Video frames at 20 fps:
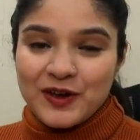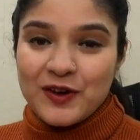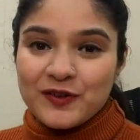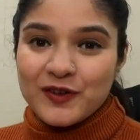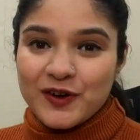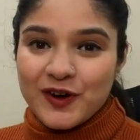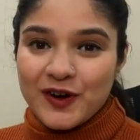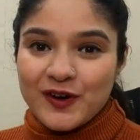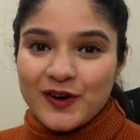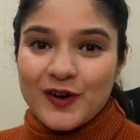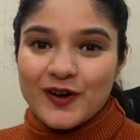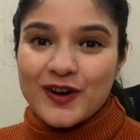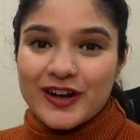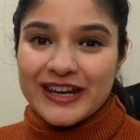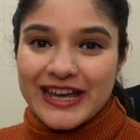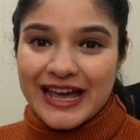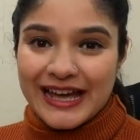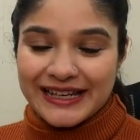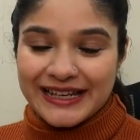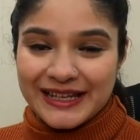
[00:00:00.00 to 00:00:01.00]
for
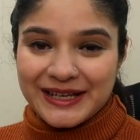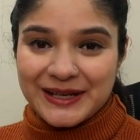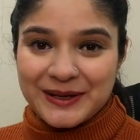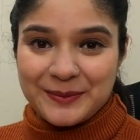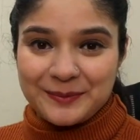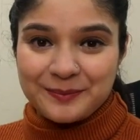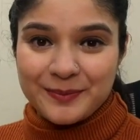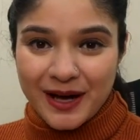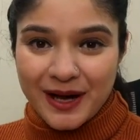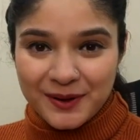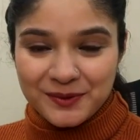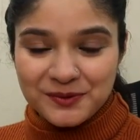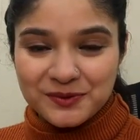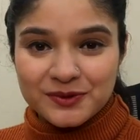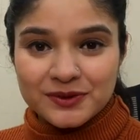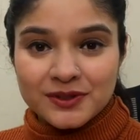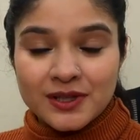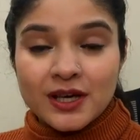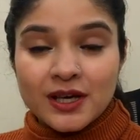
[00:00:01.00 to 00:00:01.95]
organic compounds.